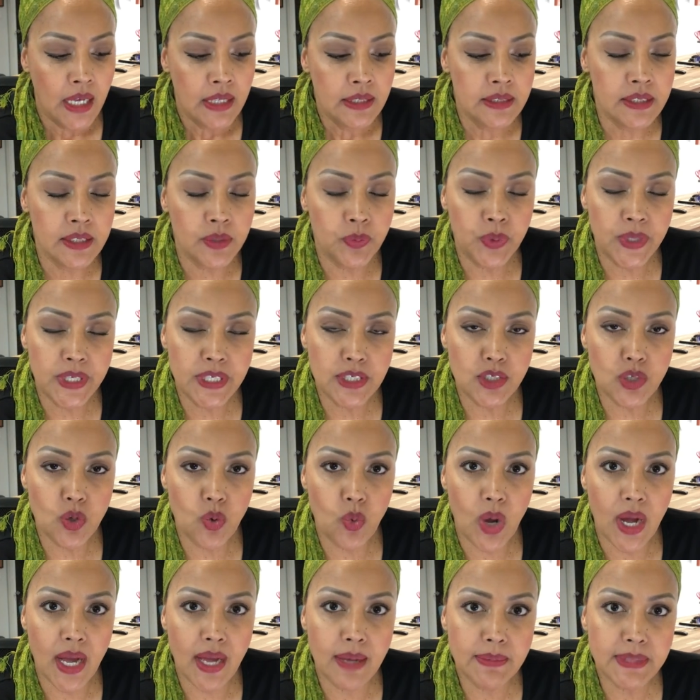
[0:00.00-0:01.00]
The
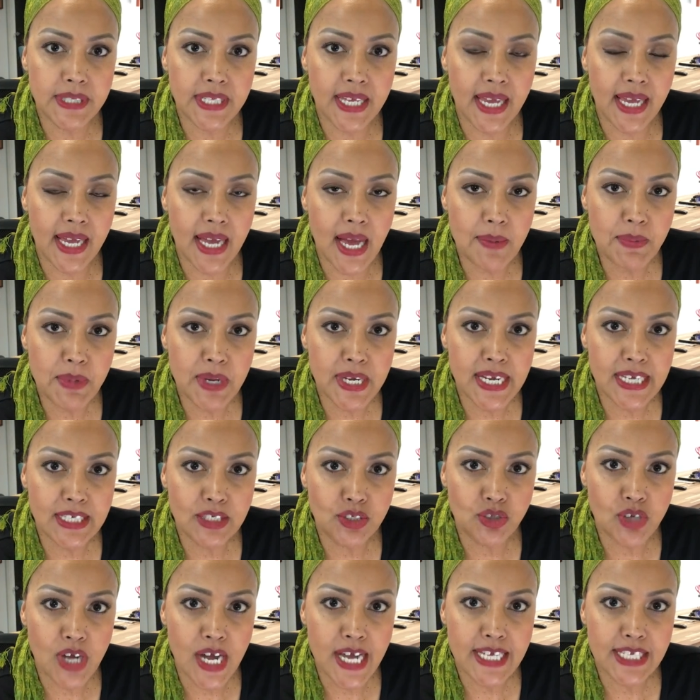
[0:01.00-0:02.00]
reason why I'm saying I'm gonna
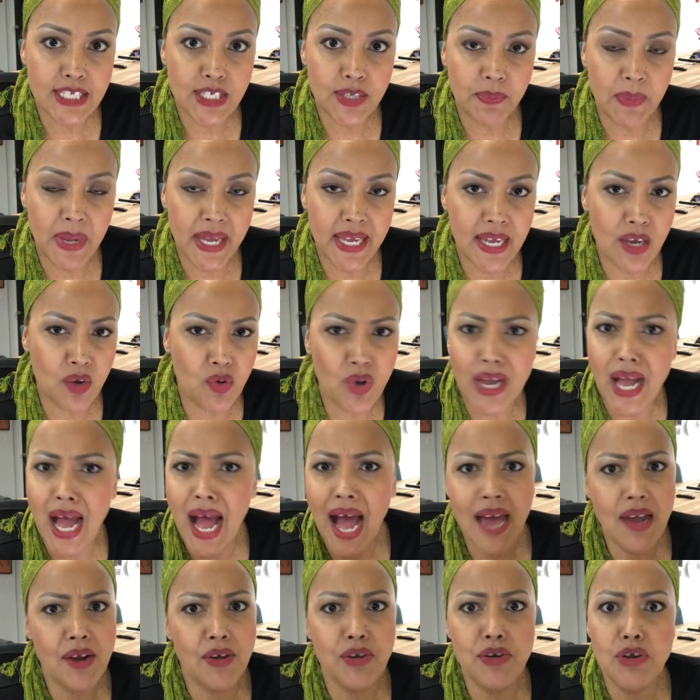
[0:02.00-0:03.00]
try to make it quick,
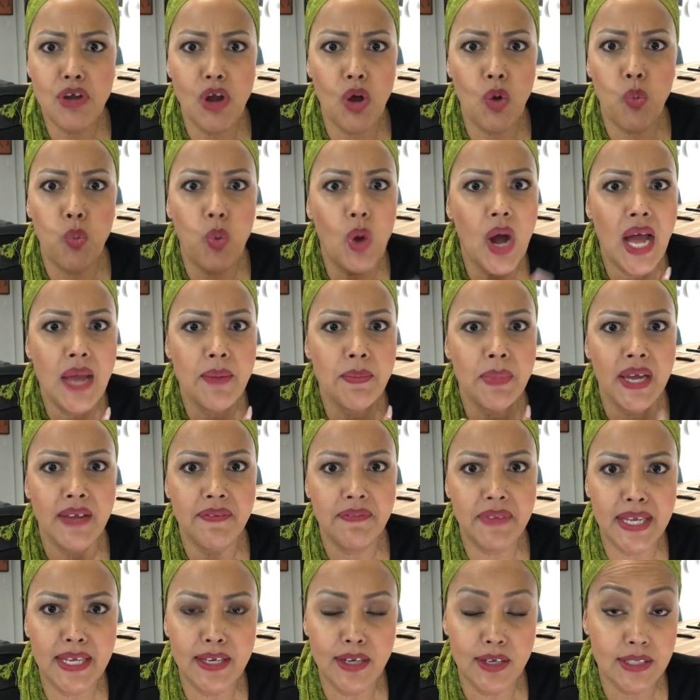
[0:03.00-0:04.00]
I don't know why my
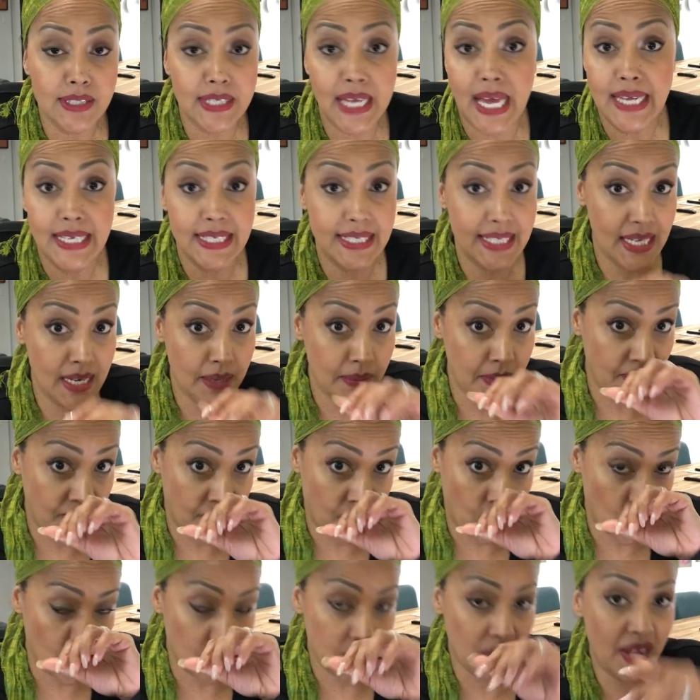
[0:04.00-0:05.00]
videos, I said it
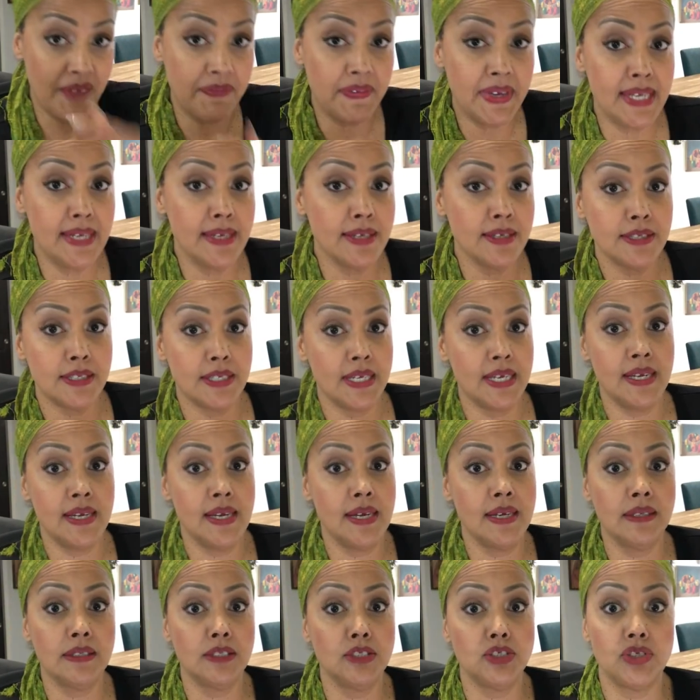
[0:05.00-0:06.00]
before, my videos in
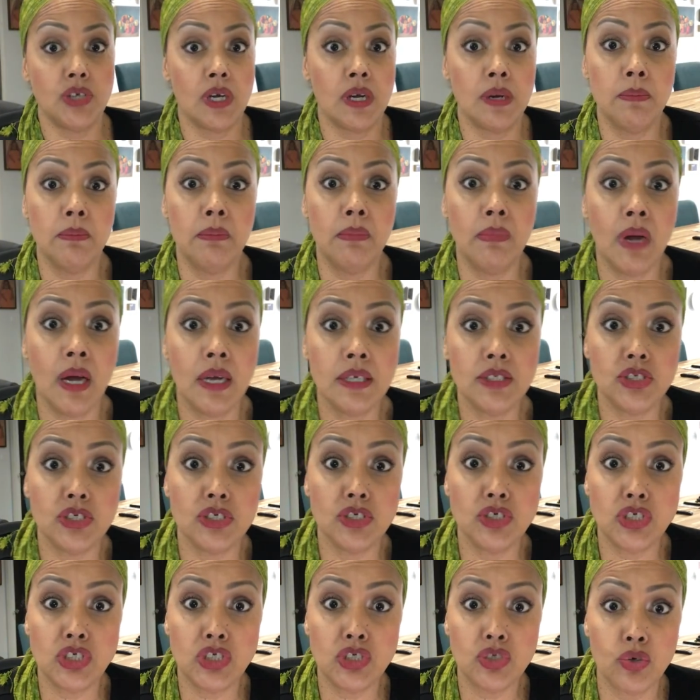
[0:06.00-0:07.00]
English are much
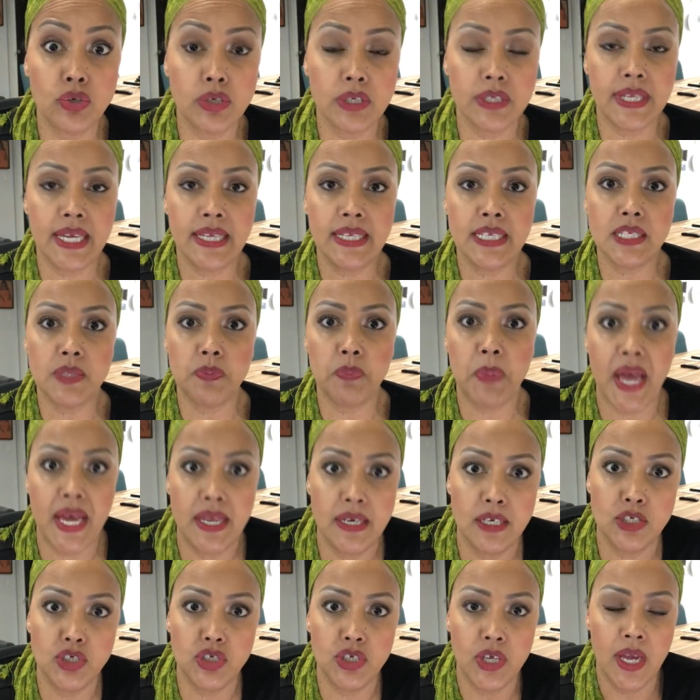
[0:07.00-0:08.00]
shorter than
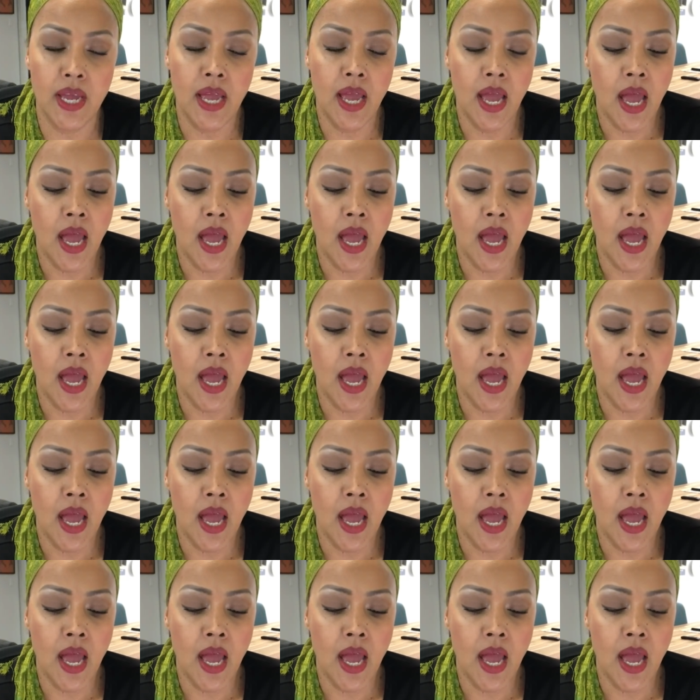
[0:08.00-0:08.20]
Spanish.